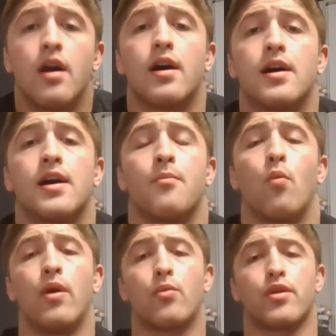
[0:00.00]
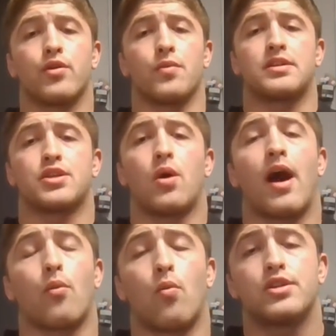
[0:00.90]
When we're doing so,
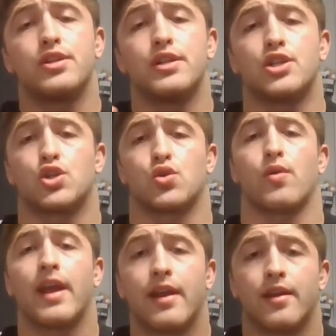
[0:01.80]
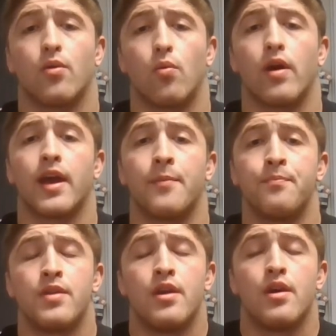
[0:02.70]
I want you to train in a way
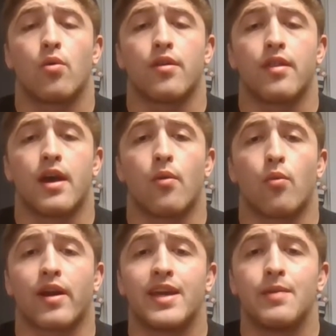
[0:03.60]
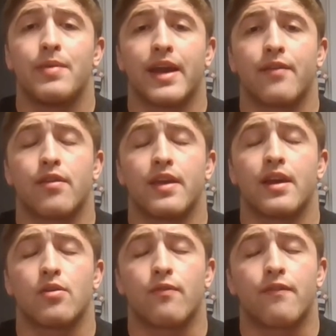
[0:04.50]
where that we're keeping
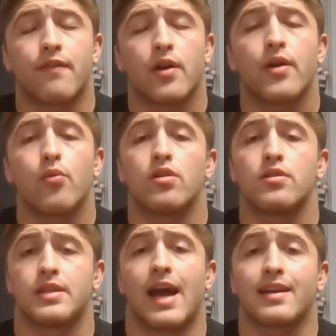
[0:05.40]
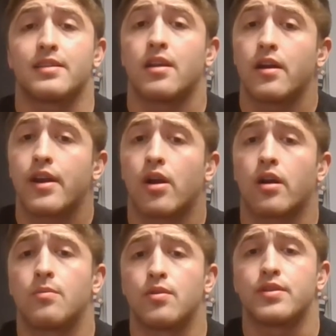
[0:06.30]
everything very well stacked and tucking our
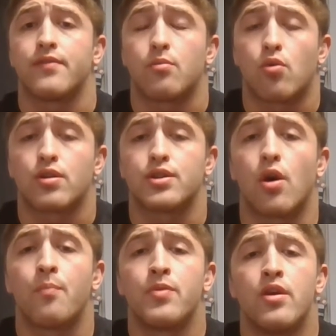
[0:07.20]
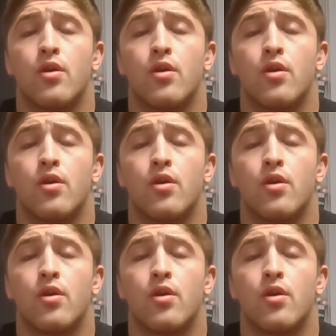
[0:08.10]
elbows even more so.